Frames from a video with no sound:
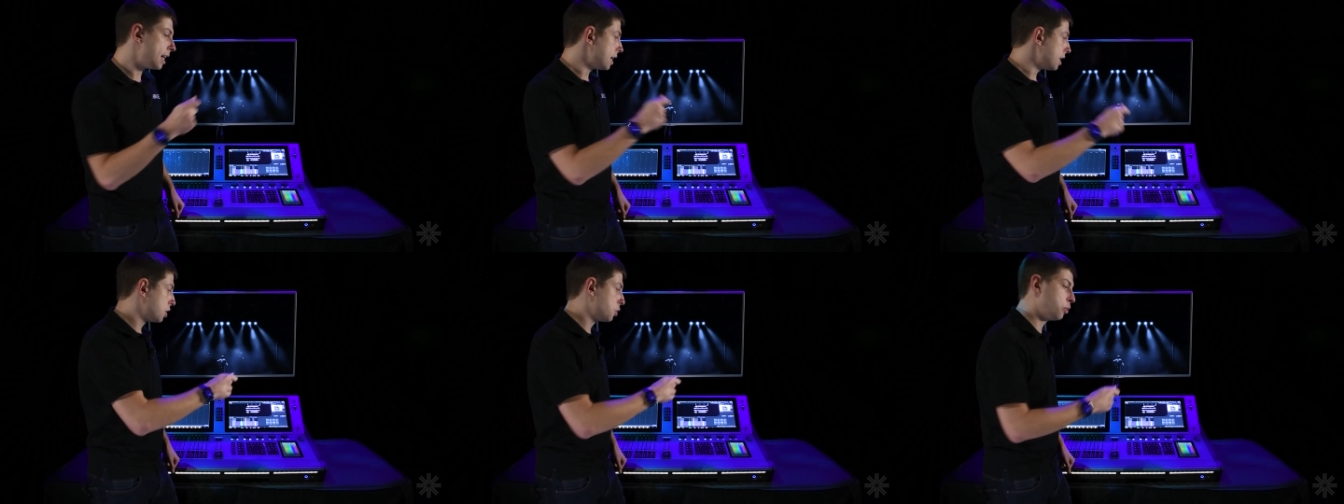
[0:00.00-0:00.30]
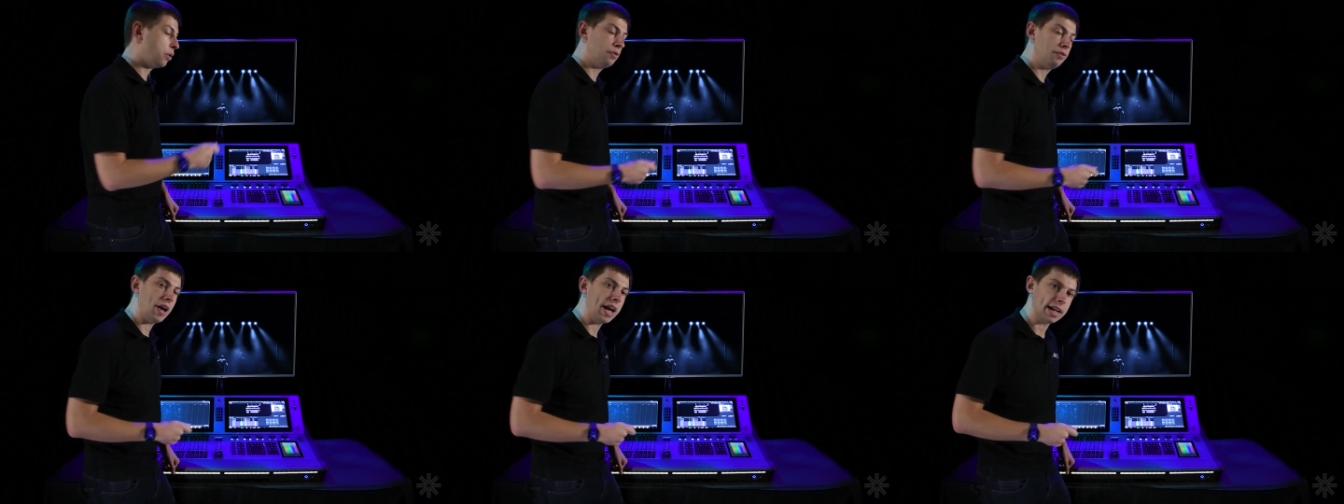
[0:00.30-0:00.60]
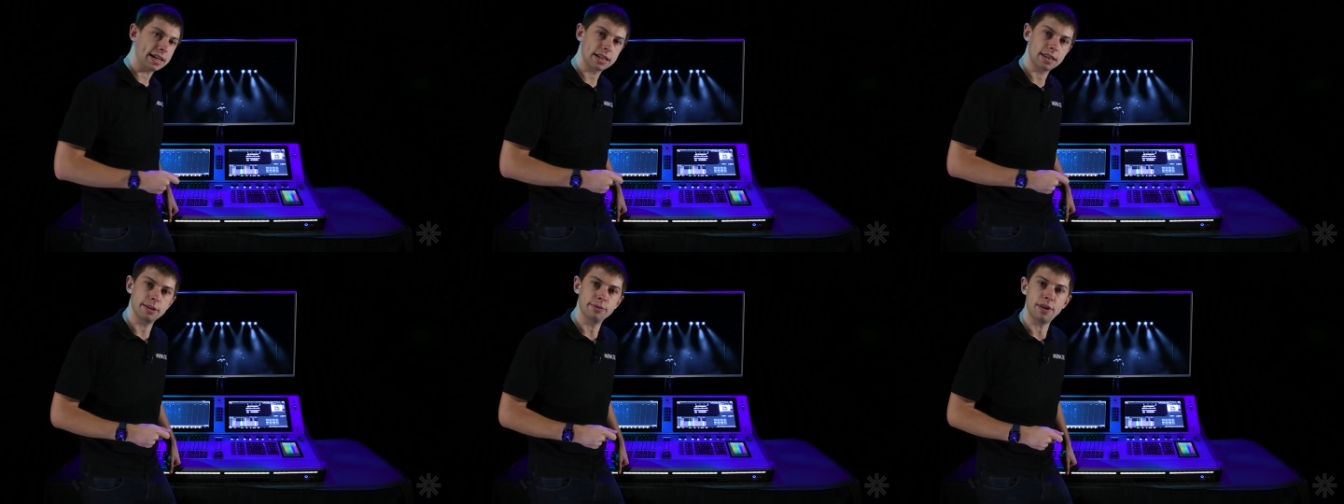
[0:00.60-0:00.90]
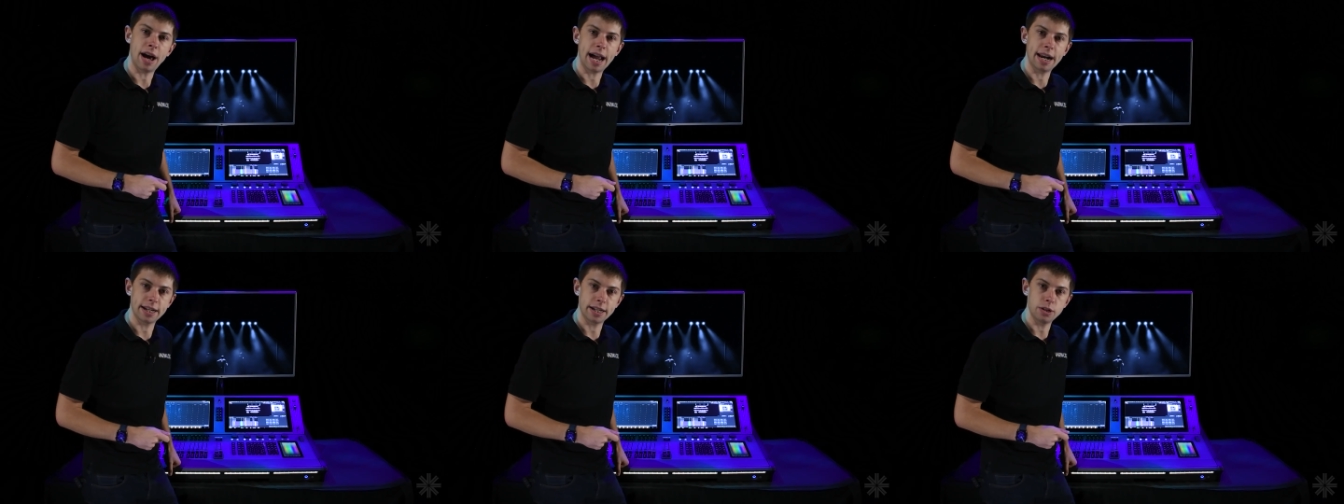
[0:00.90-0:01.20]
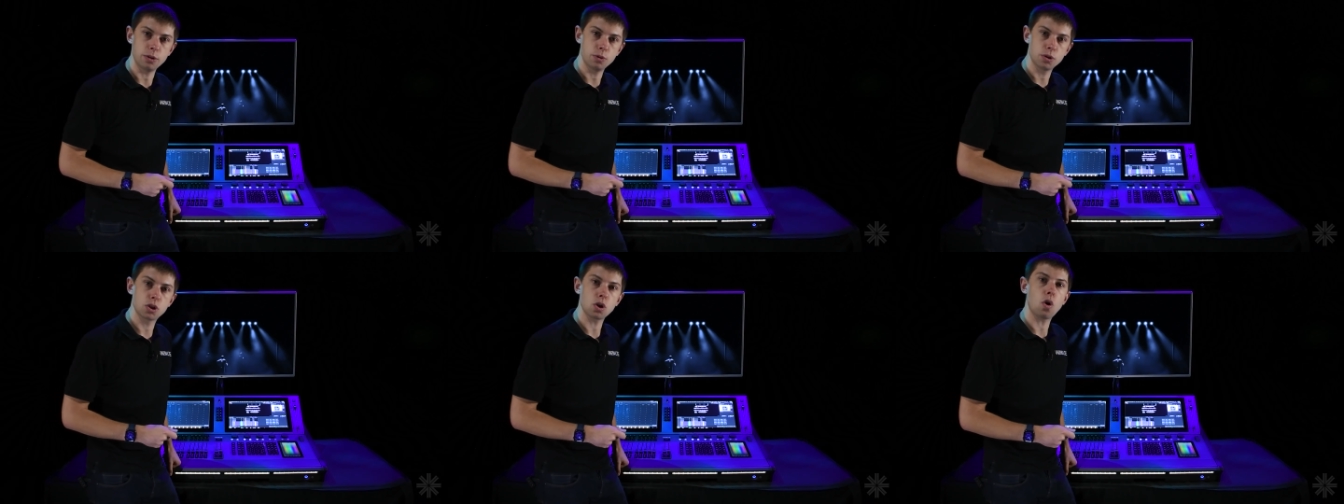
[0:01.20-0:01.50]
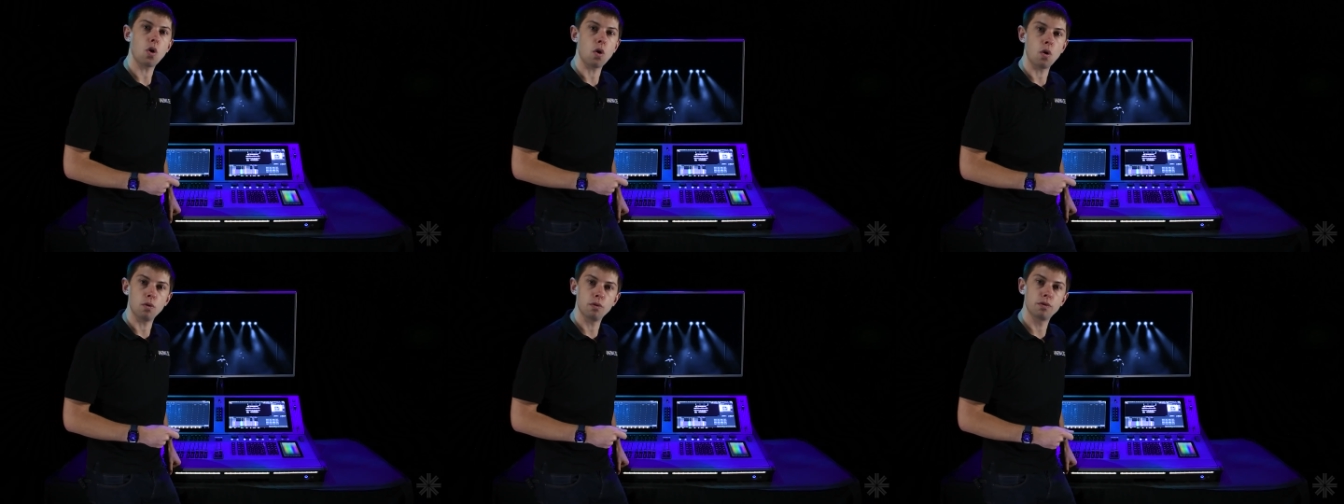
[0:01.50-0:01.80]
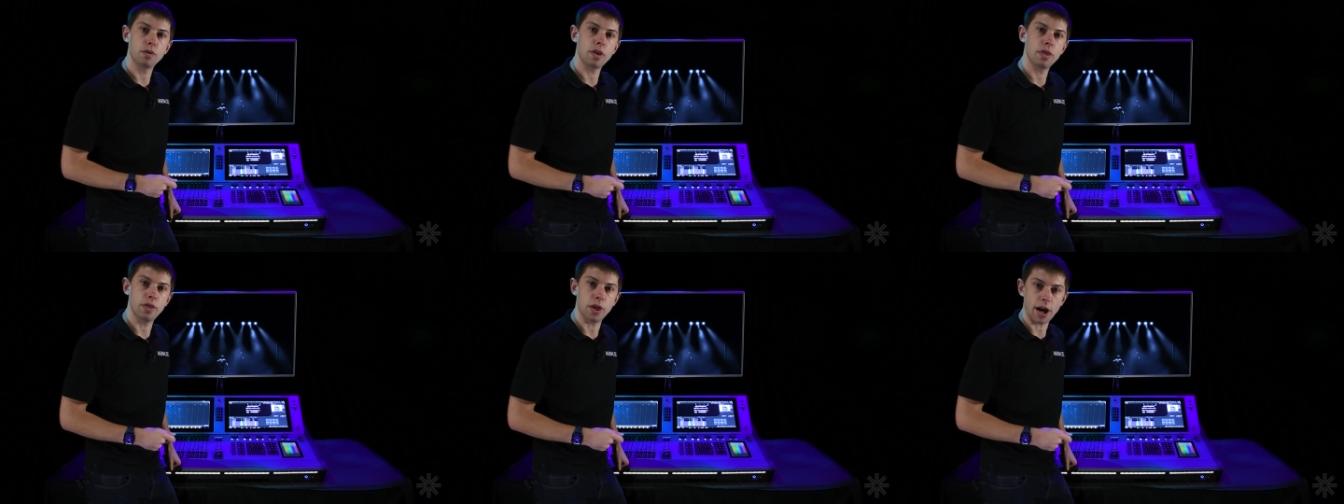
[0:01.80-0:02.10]
to affect the values of
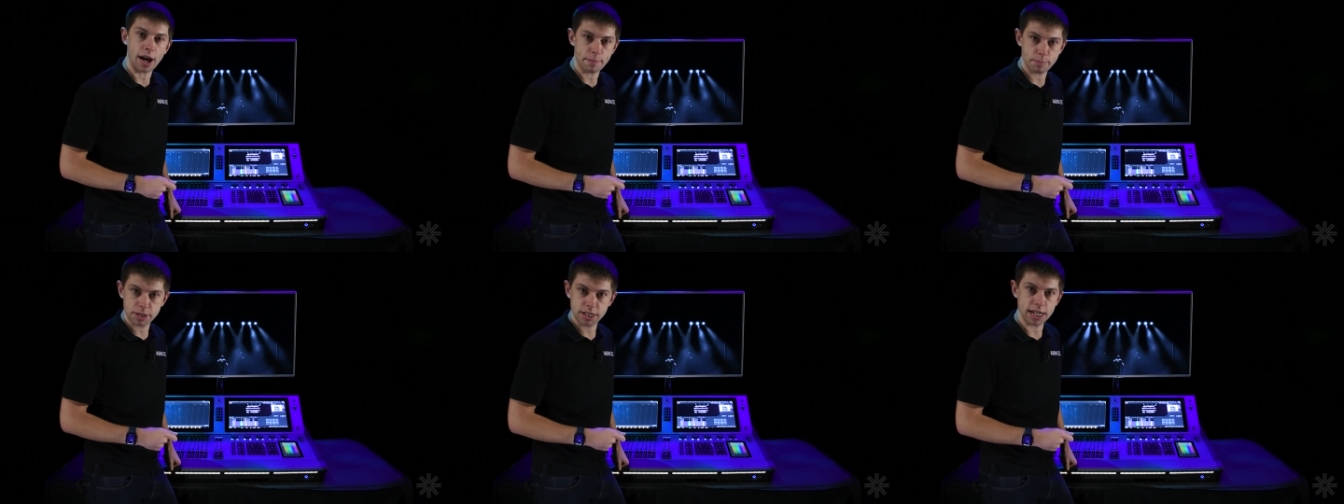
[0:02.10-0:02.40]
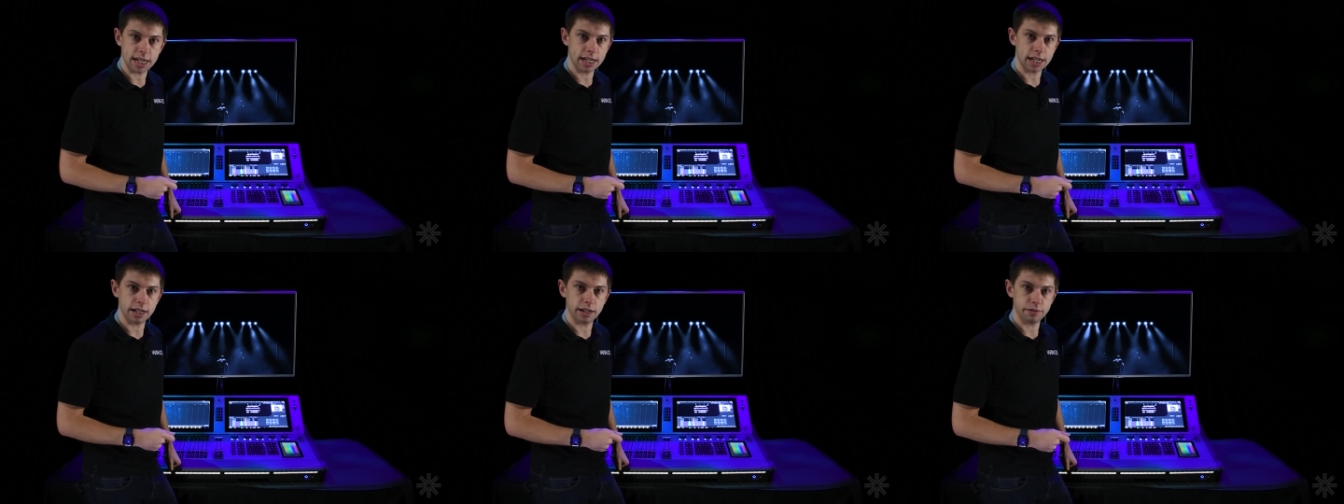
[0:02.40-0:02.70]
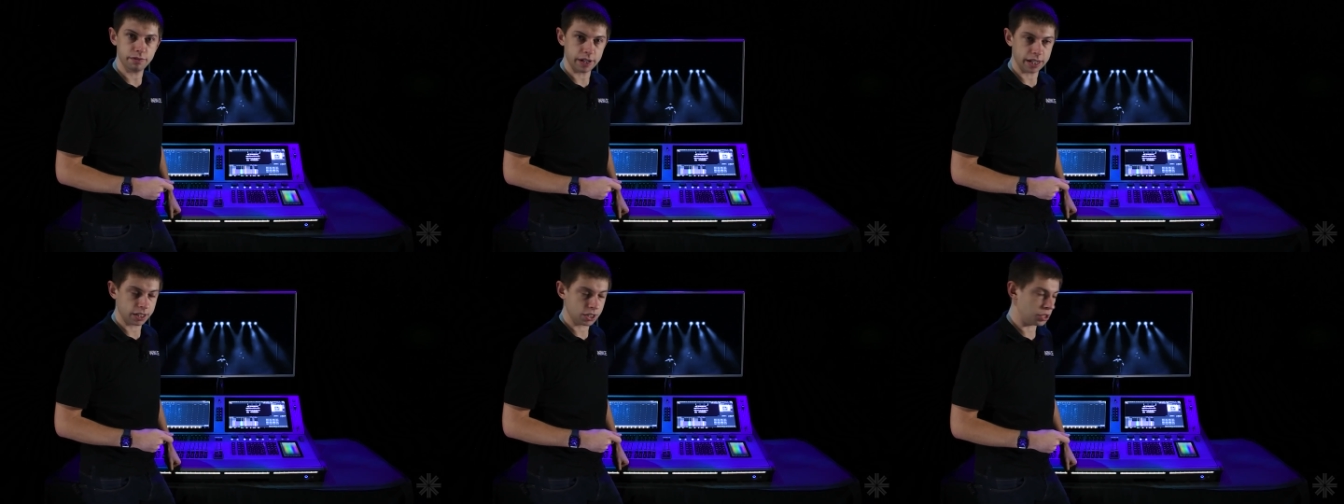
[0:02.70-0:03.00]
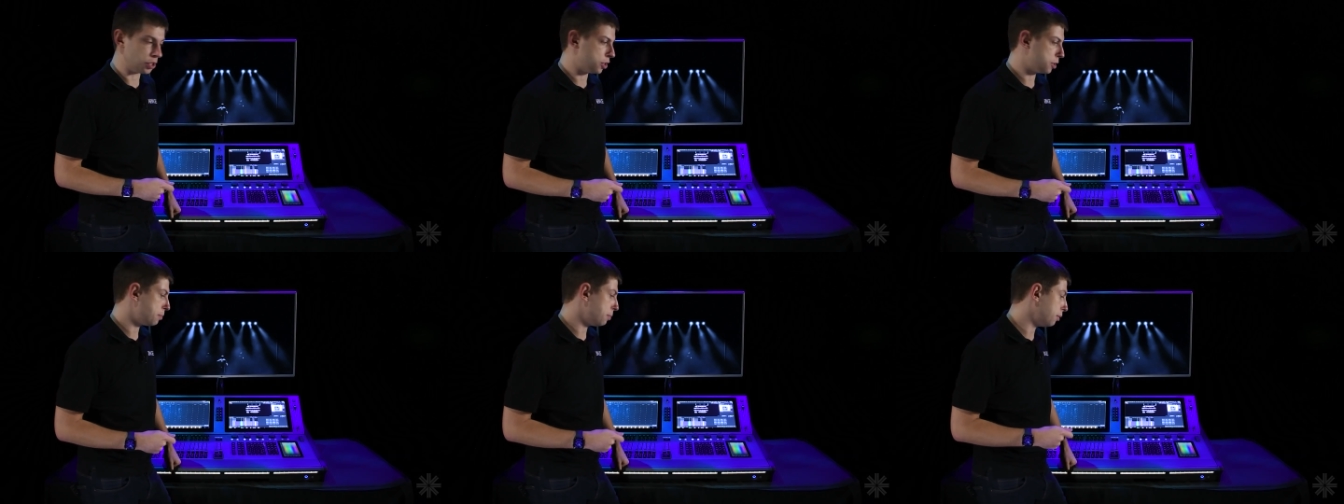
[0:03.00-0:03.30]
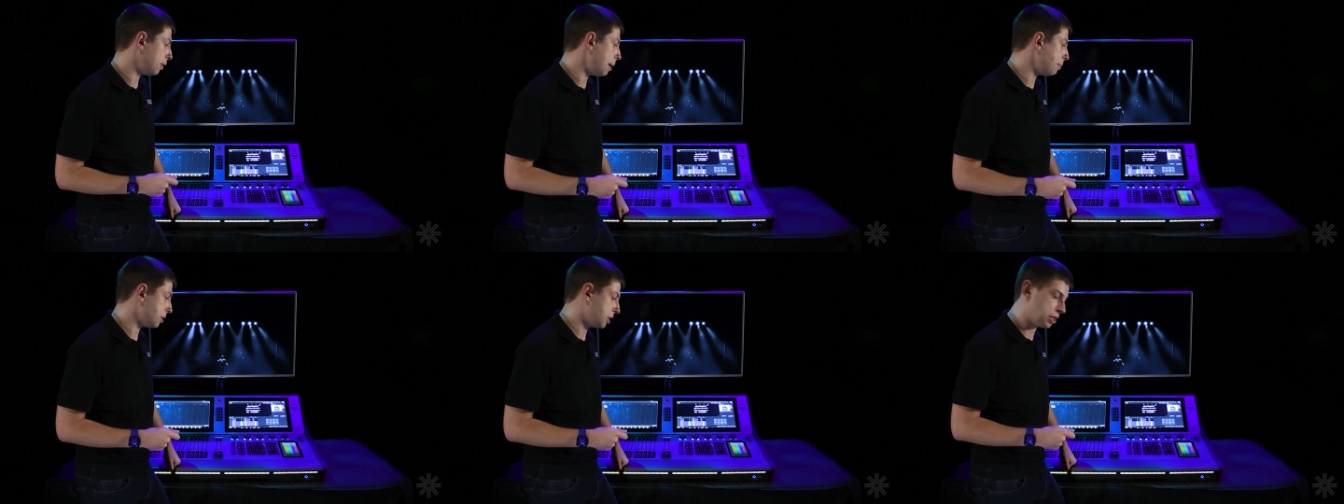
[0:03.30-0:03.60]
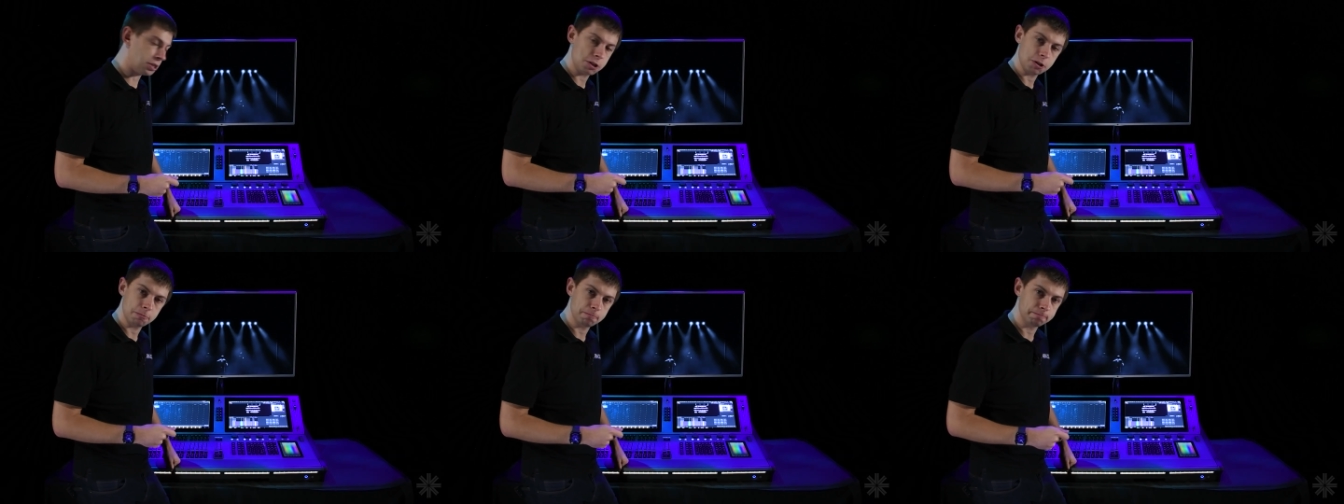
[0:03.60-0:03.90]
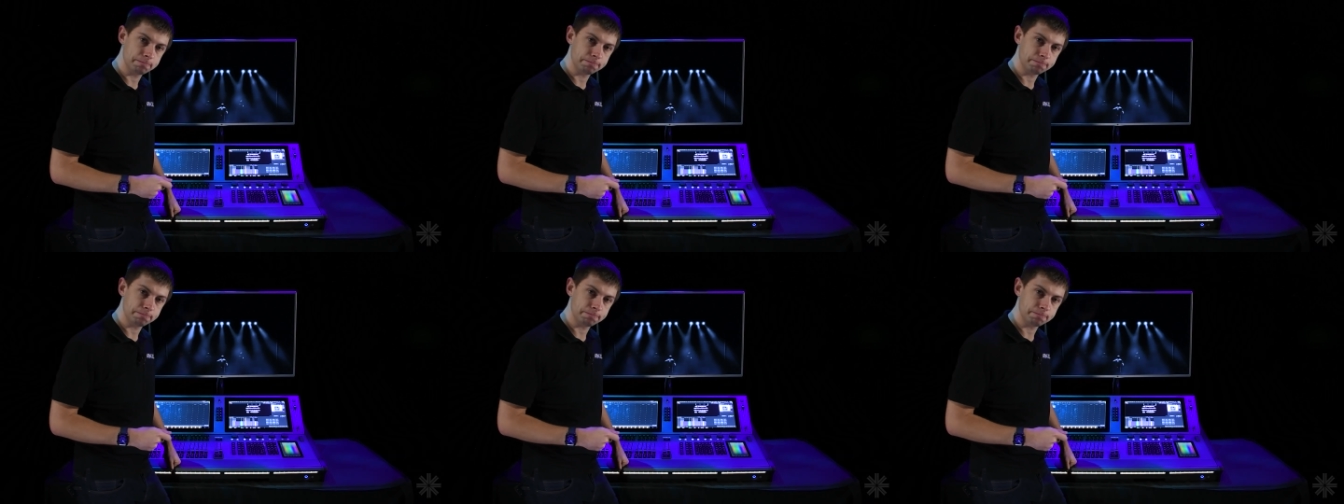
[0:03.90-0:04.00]
that particular fixture's parameters.